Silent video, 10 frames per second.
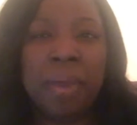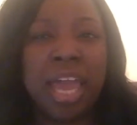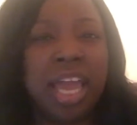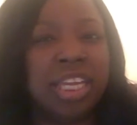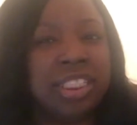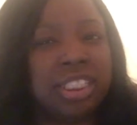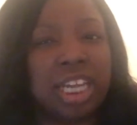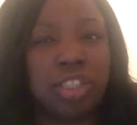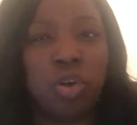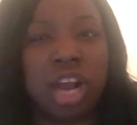paying this and
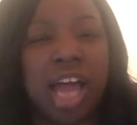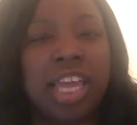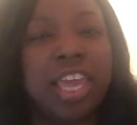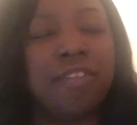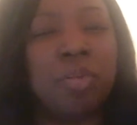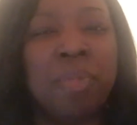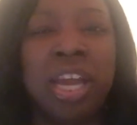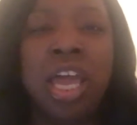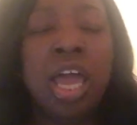that, doing all that, giving you money.